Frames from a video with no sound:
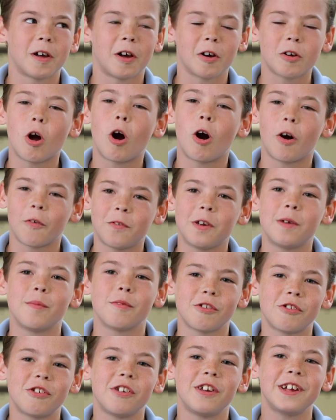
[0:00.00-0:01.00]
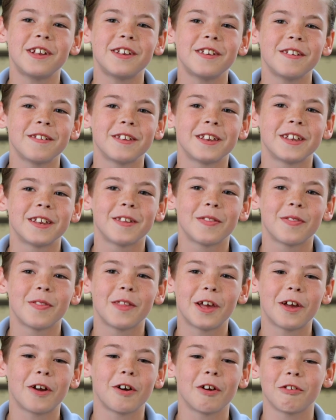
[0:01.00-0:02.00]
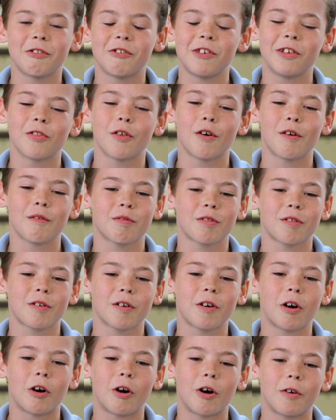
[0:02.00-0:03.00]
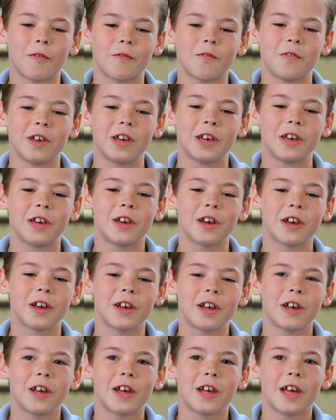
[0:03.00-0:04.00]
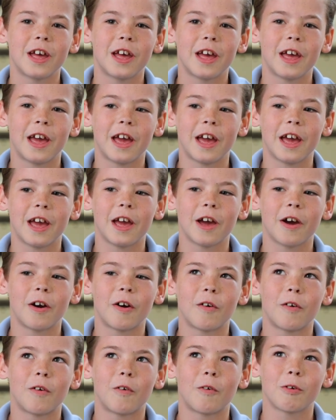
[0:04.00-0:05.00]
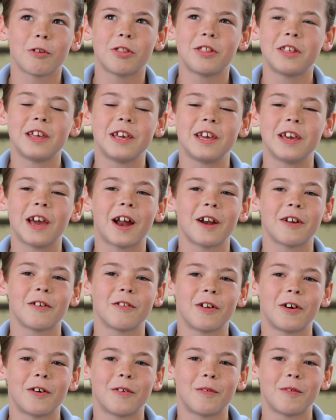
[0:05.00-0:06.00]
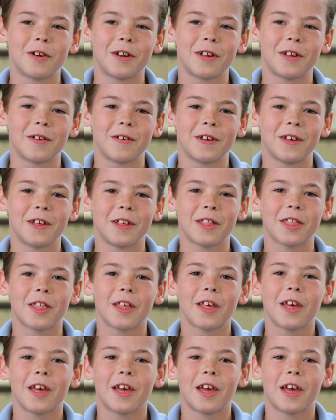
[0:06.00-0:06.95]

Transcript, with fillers: A coffee machine because she loves coffee or tea. I don't know what it is.